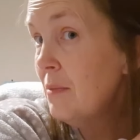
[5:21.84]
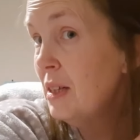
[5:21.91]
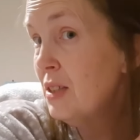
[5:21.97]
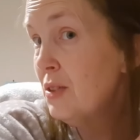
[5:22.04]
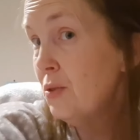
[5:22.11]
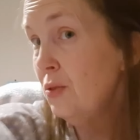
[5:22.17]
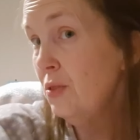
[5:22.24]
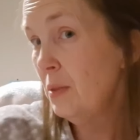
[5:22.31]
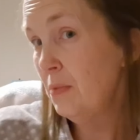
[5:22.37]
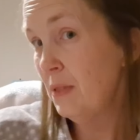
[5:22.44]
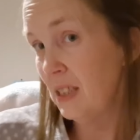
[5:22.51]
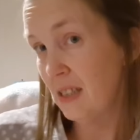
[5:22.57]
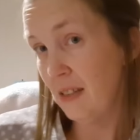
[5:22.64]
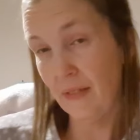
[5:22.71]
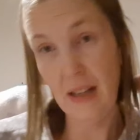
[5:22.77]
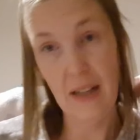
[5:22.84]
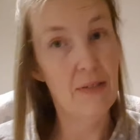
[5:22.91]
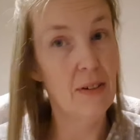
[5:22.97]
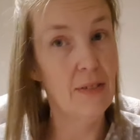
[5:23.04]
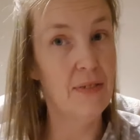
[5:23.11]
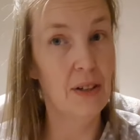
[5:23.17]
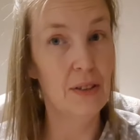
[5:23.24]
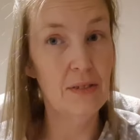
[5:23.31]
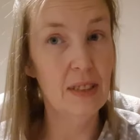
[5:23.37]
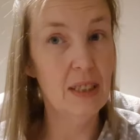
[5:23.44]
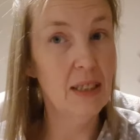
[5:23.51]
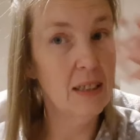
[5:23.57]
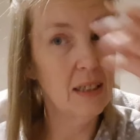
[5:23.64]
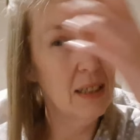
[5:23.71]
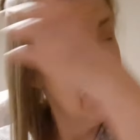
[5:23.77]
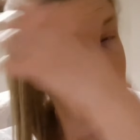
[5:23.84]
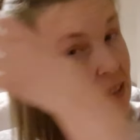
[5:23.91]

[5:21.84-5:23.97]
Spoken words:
But it's the only place I've ever found it.